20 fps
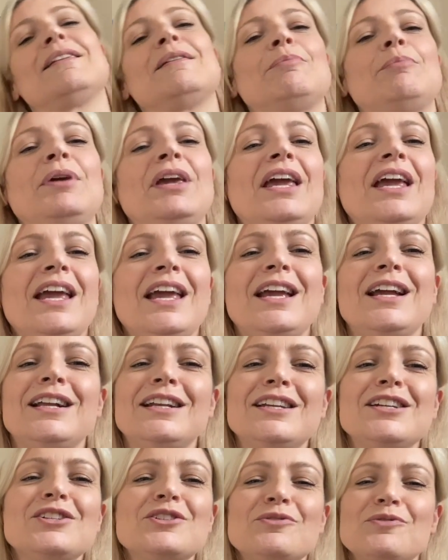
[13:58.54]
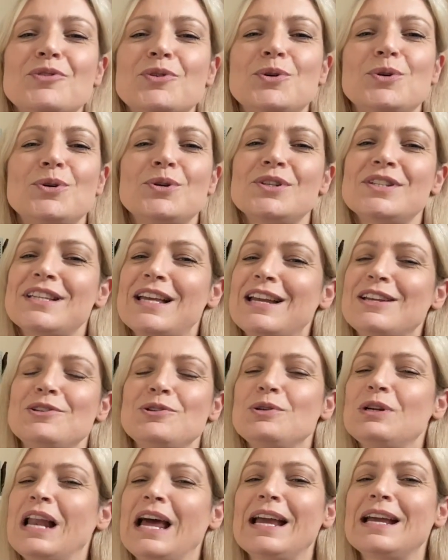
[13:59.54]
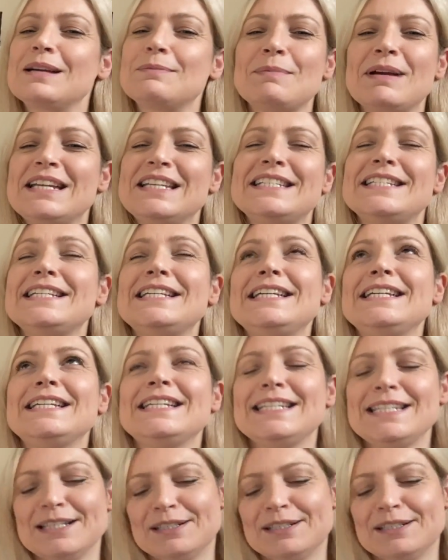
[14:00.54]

Being English, of course, I do like my tea.